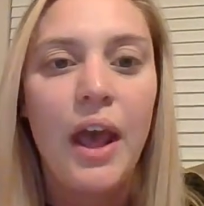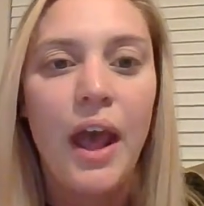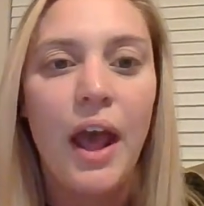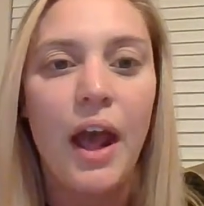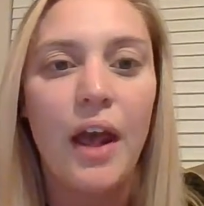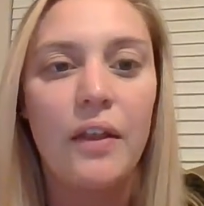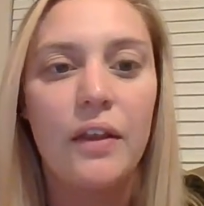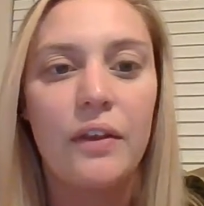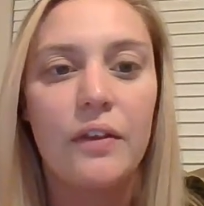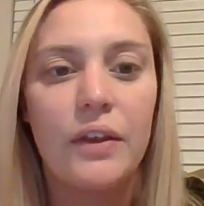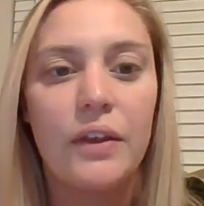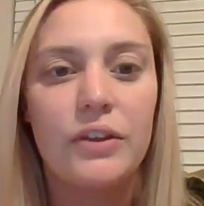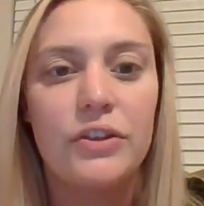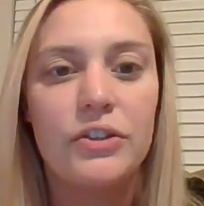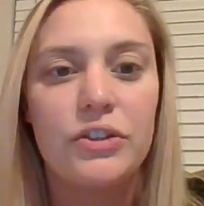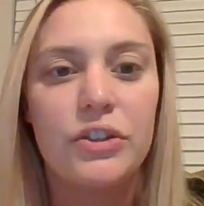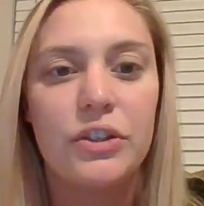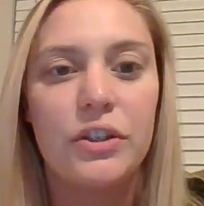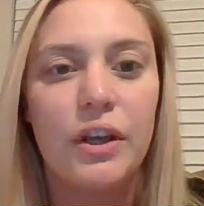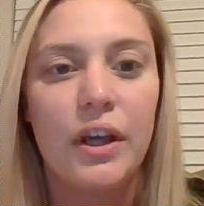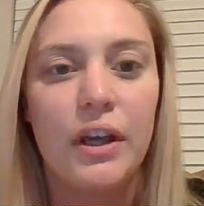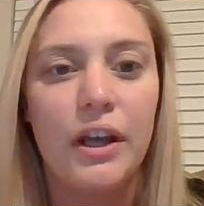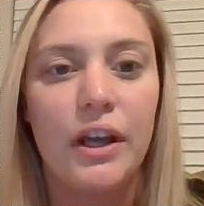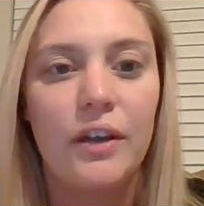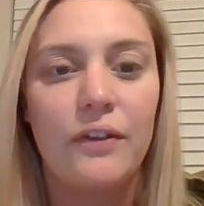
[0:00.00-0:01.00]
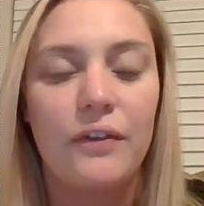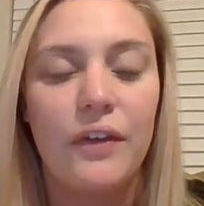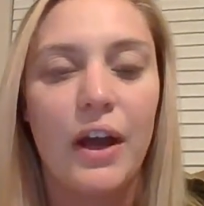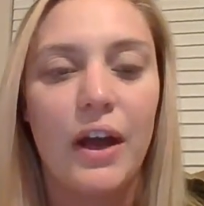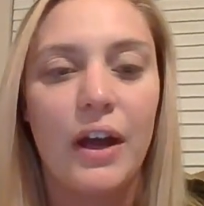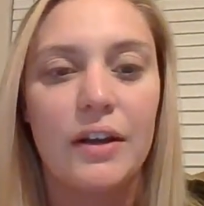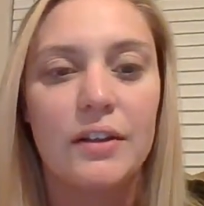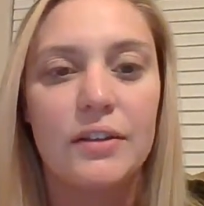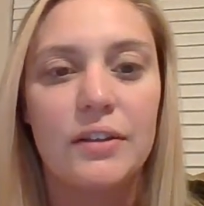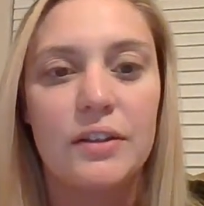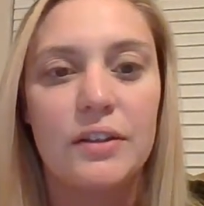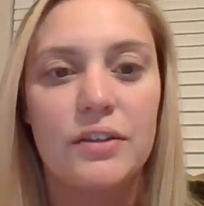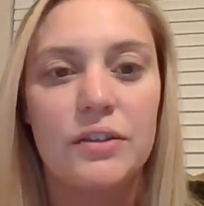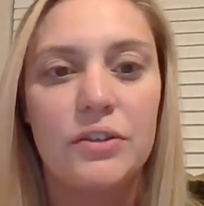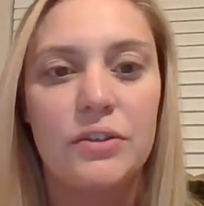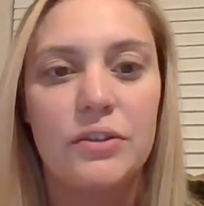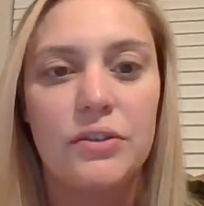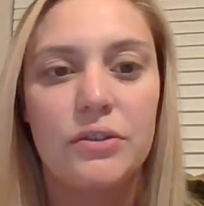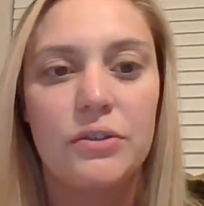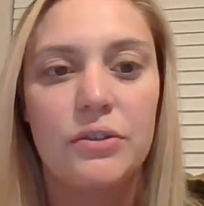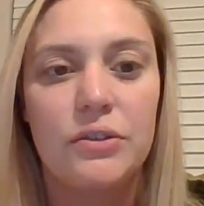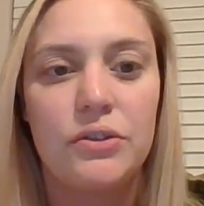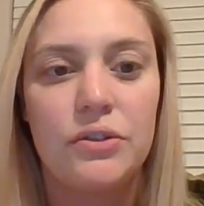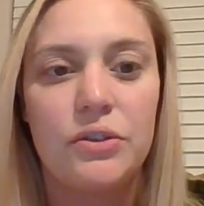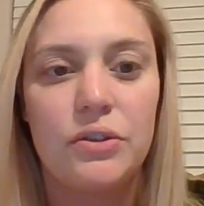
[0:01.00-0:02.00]
and that they should not have access to
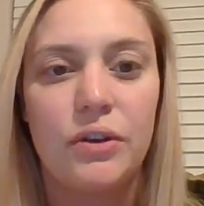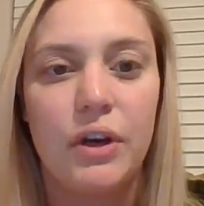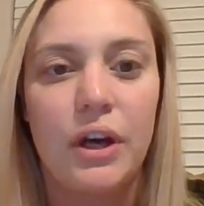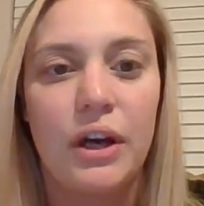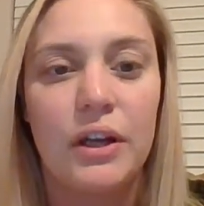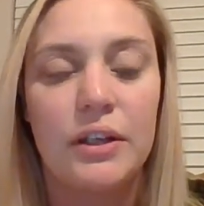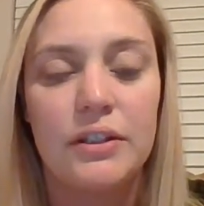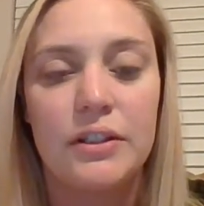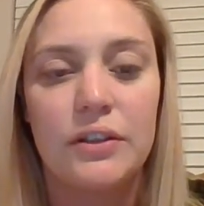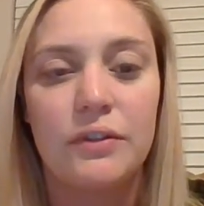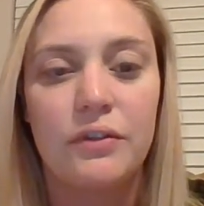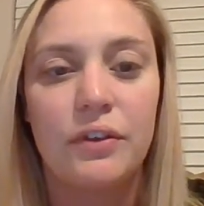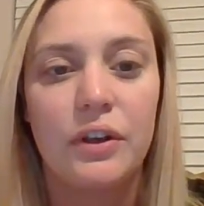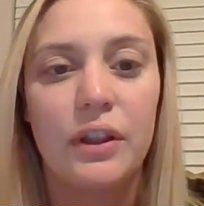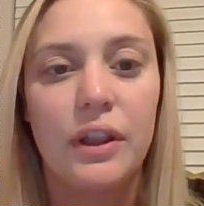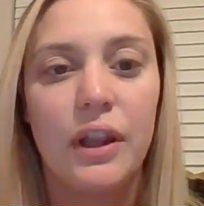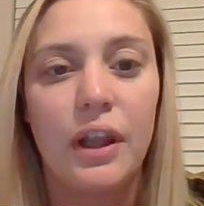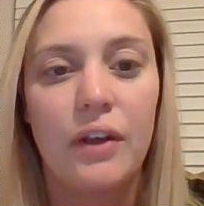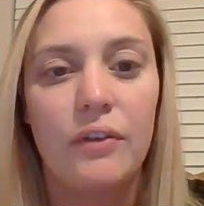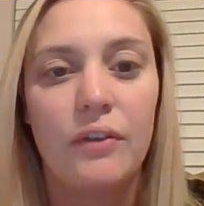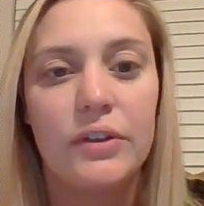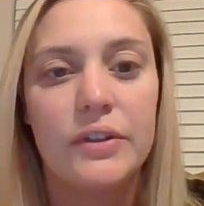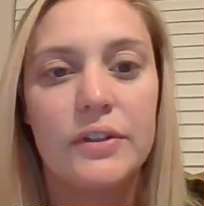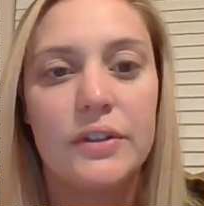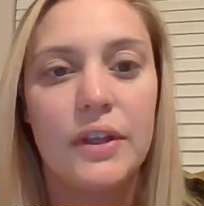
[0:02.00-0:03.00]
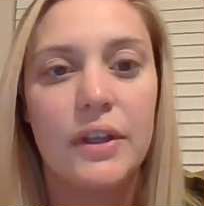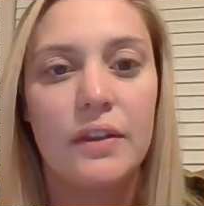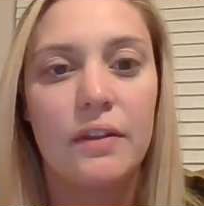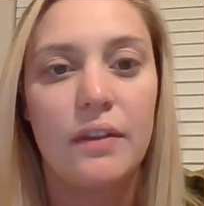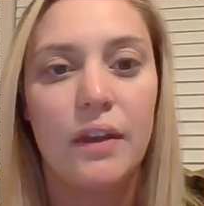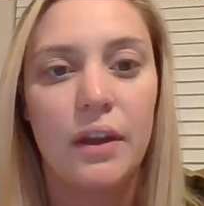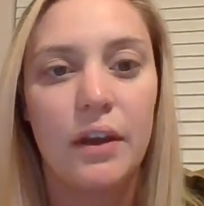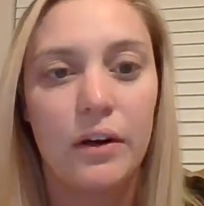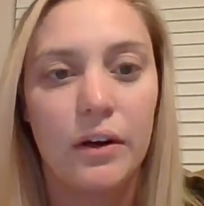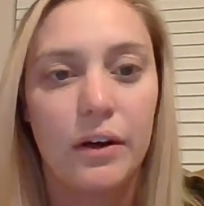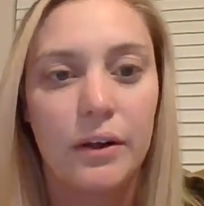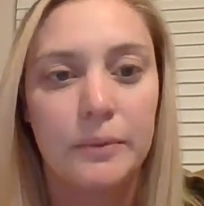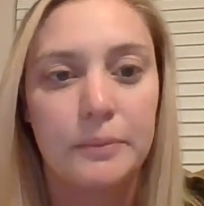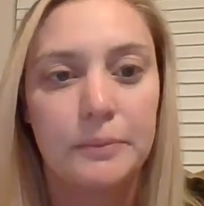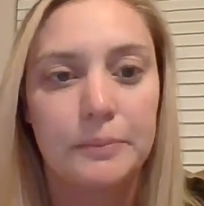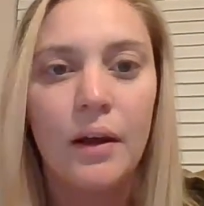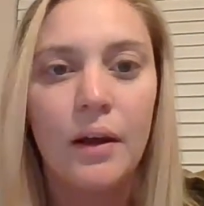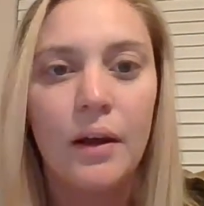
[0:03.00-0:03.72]
students who are at different levels than they are.